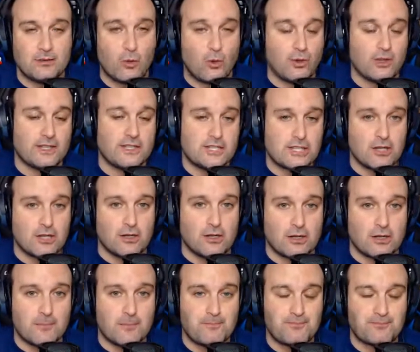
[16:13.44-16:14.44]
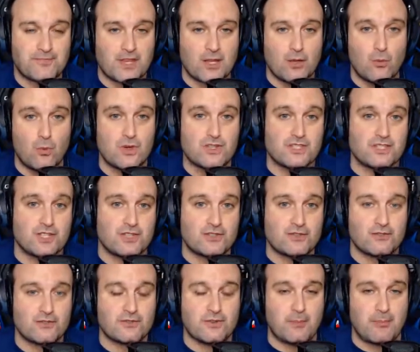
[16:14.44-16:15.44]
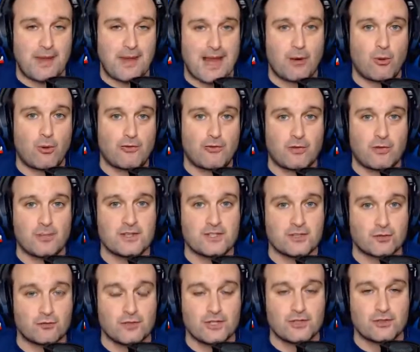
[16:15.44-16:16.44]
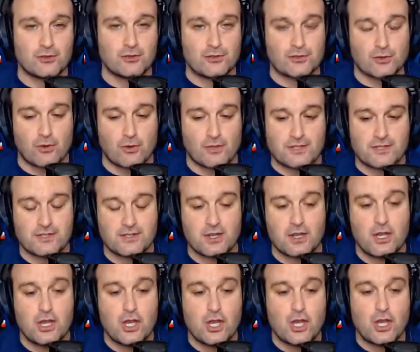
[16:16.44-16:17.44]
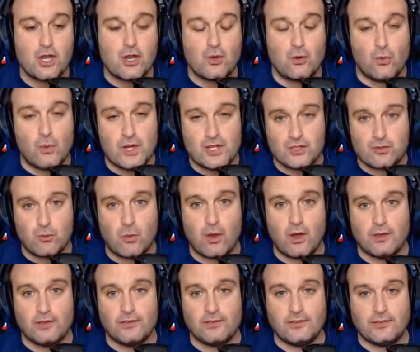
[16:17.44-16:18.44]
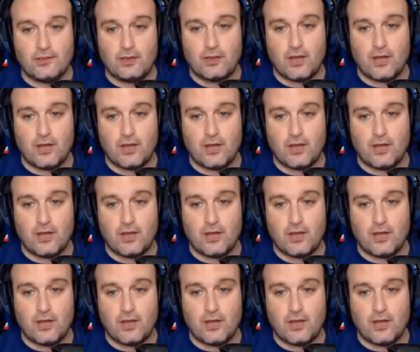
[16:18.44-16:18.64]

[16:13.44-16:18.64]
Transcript: it took was the power from its original source, which was,